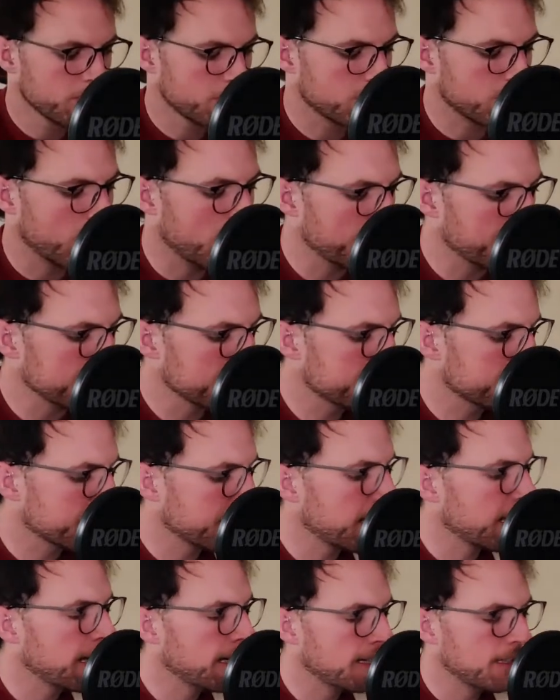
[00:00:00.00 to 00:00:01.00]
Caught
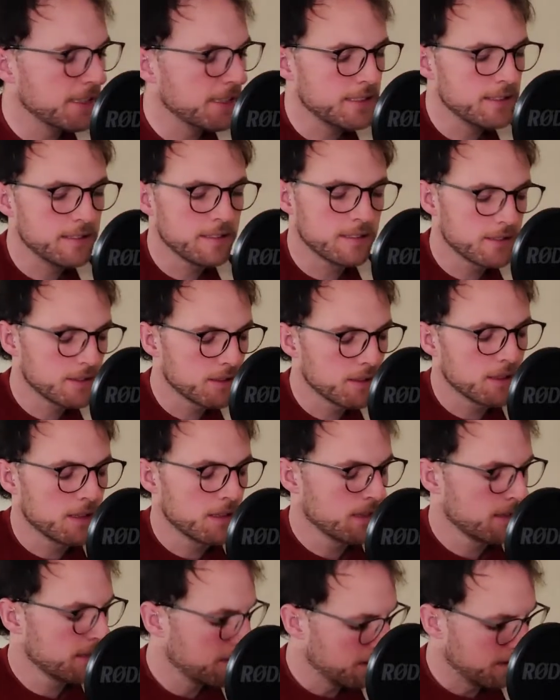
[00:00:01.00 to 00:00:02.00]
inside,
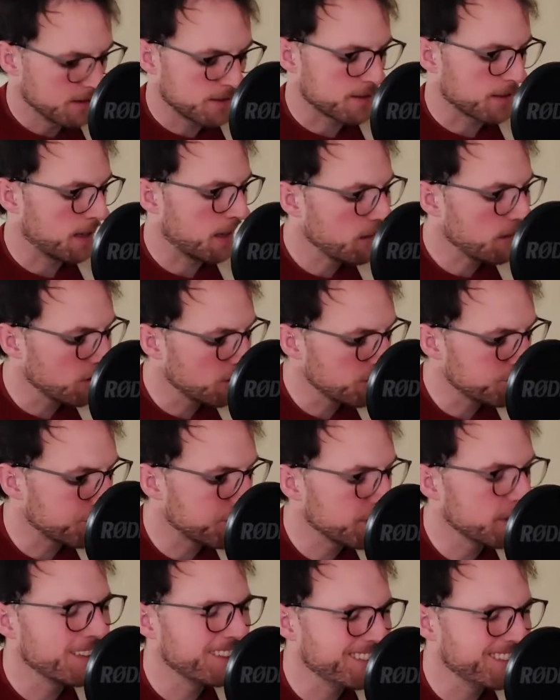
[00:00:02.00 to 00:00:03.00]
it's a hollow
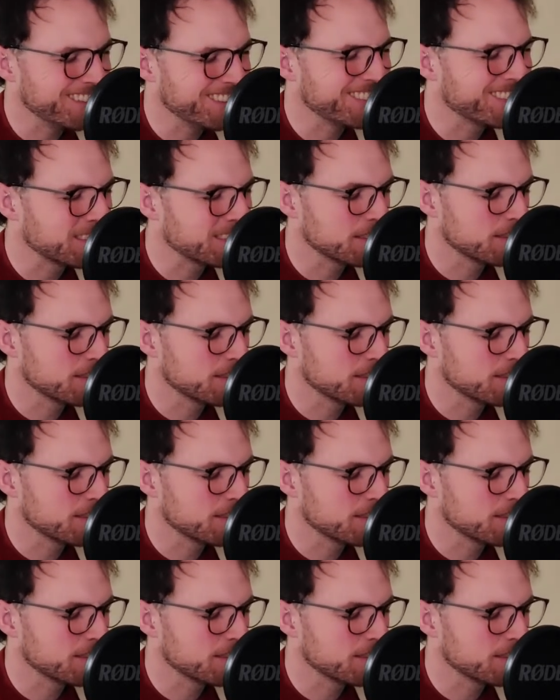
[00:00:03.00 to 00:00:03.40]
feeling,